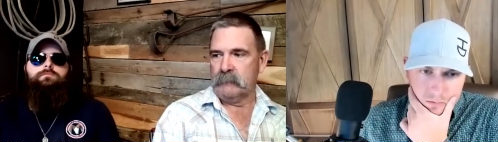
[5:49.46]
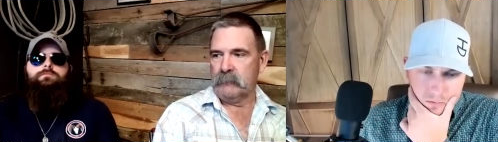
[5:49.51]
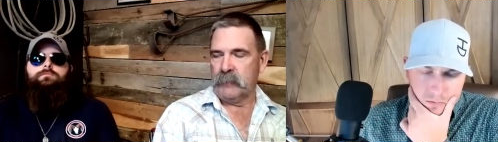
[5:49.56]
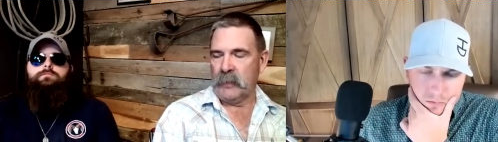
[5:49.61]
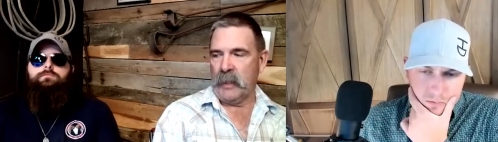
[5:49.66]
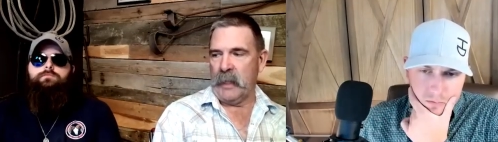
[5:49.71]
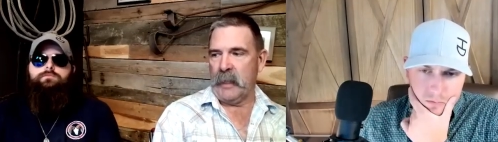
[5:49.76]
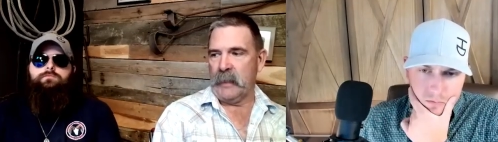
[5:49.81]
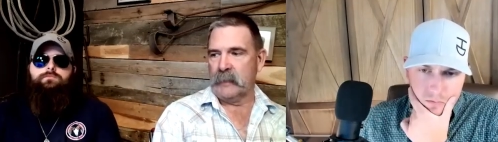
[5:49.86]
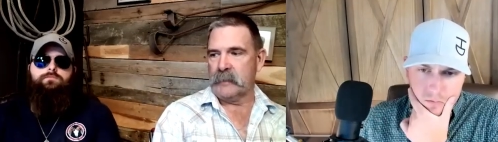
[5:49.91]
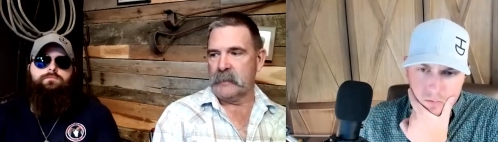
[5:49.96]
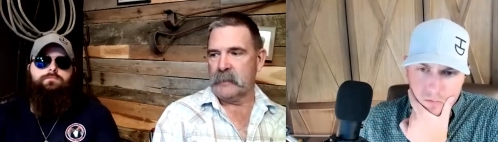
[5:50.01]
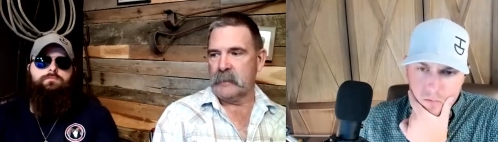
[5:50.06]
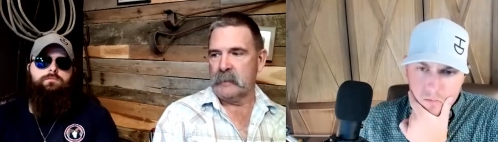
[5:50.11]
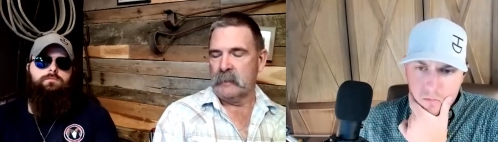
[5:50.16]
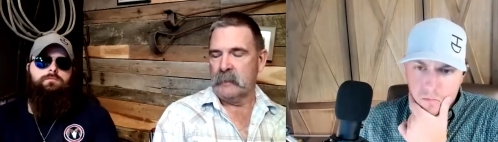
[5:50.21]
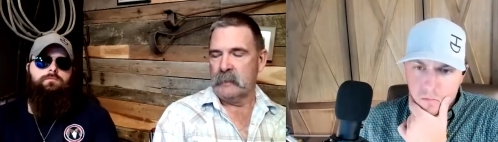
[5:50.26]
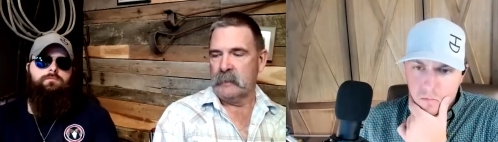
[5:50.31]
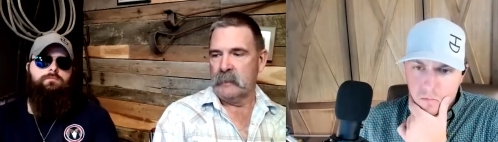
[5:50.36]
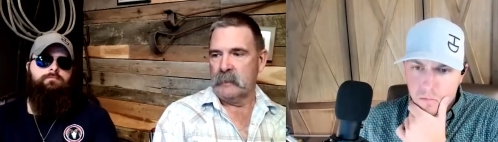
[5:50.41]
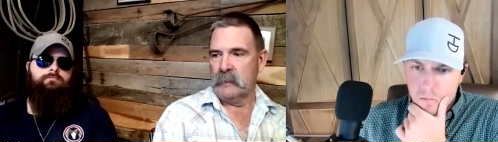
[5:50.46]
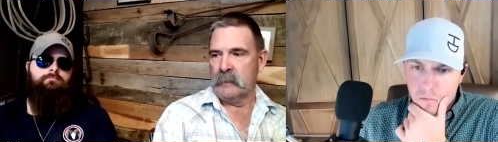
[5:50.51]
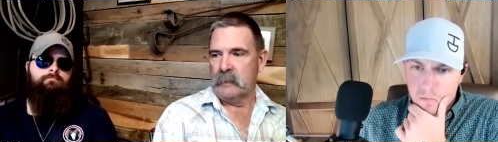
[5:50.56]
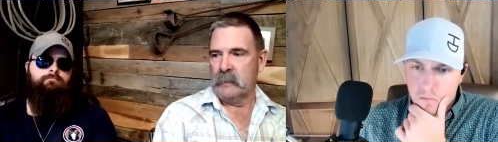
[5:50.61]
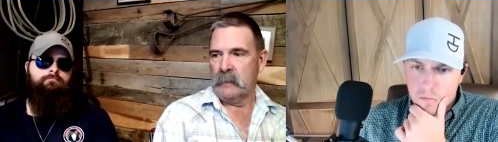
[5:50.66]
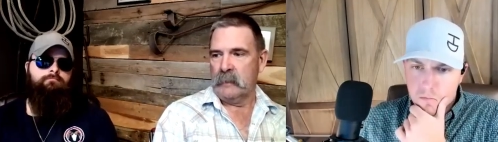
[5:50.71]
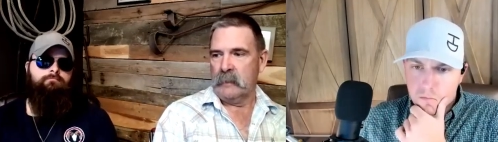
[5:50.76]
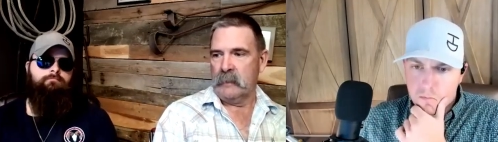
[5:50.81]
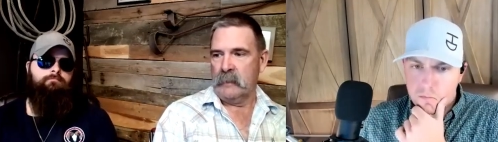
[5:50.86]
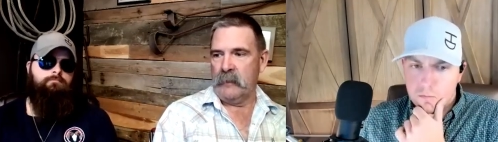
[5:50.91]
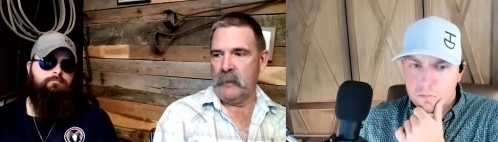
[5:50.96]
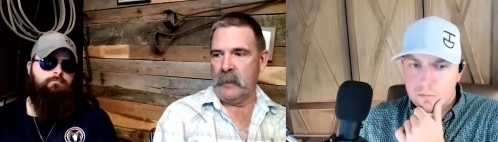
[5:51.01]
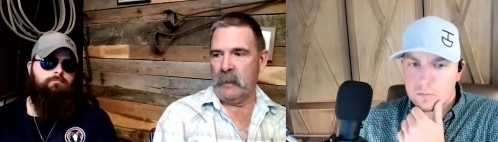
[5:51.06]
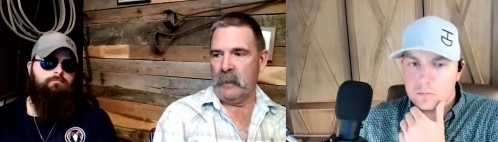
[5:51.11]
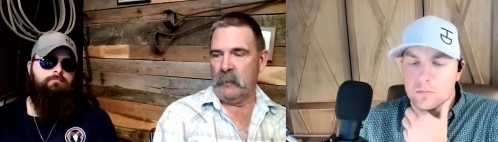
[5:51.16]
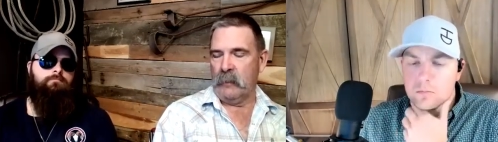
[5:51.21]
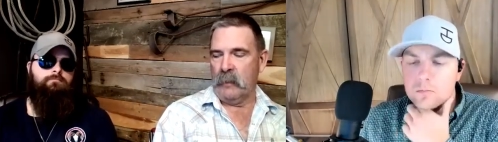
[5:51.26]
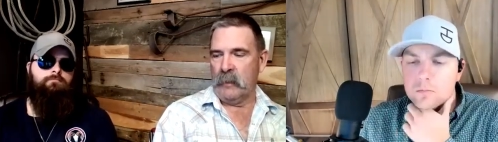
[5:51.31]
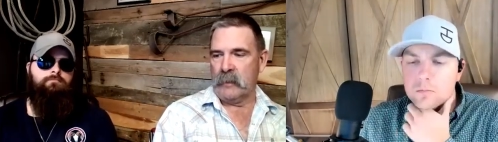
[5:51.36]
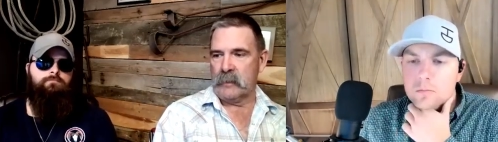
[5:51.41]
Speaker 1: plants mm-hmm.
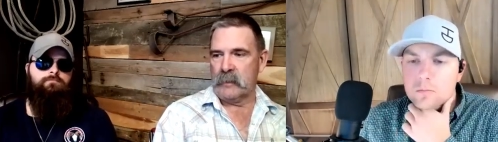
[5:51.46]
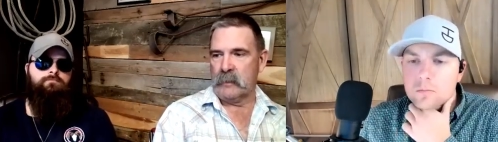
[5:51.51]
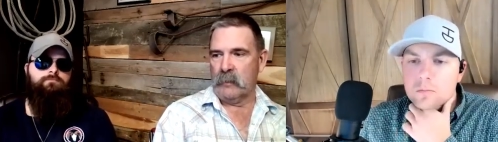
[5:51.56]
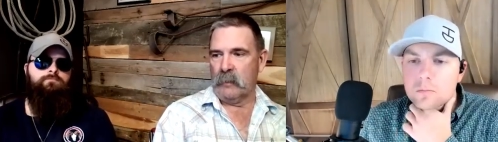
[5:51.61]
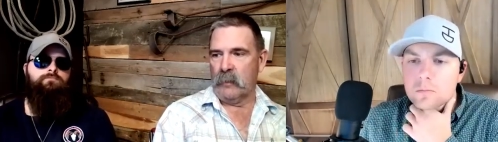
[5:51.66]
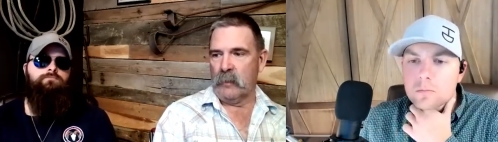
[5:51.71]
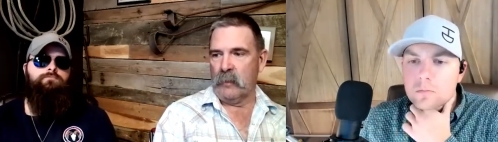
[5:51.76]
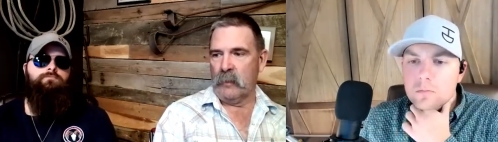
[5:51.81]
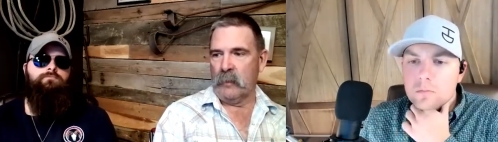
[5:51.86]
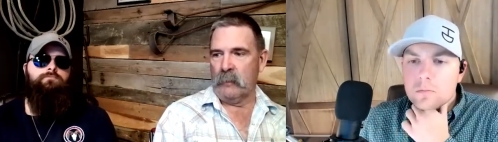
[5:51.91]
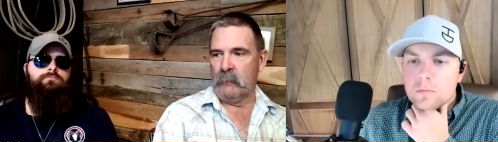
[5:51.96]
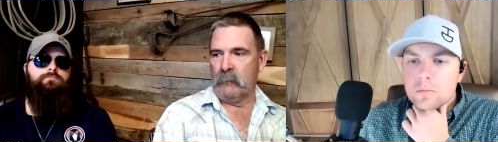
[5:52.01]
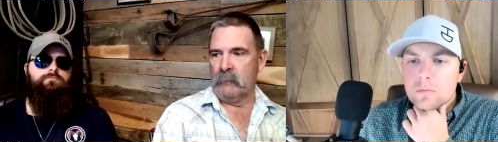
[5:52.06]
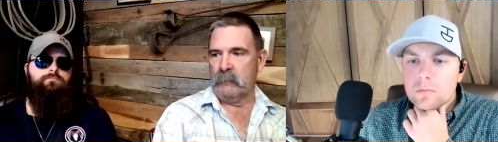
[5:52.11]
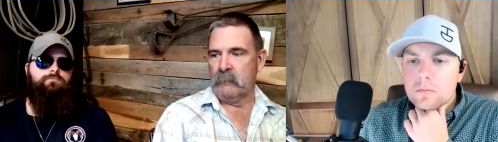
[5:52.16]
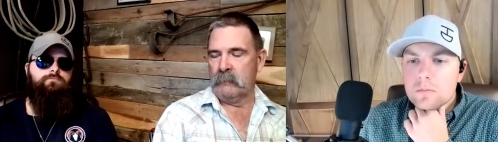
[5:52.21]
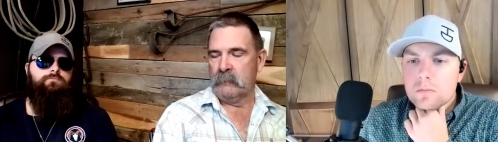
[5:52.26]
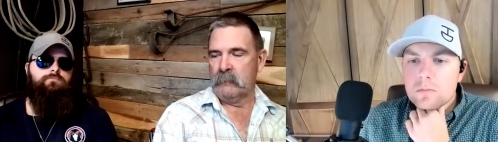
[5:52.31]
than it was the warm,